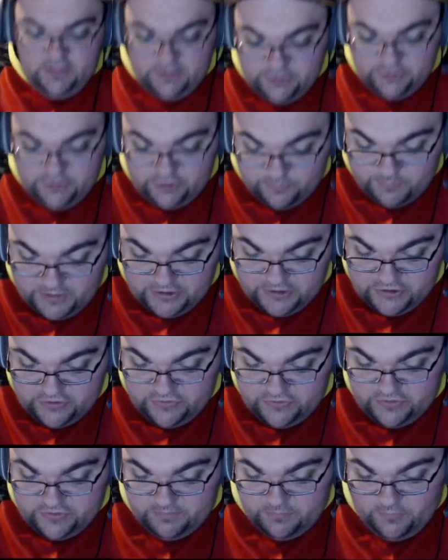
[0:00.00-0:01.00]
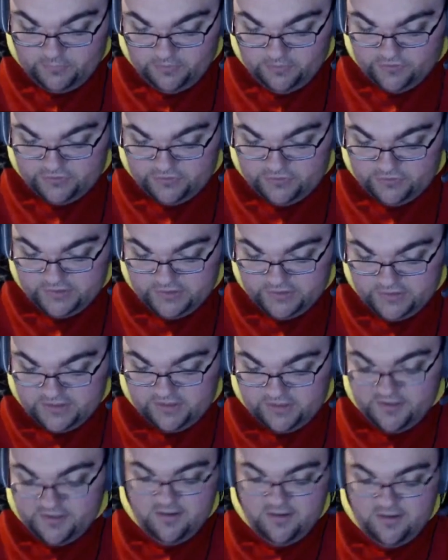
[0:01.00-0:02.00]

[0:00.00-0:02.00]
Dimension Support Trunks here.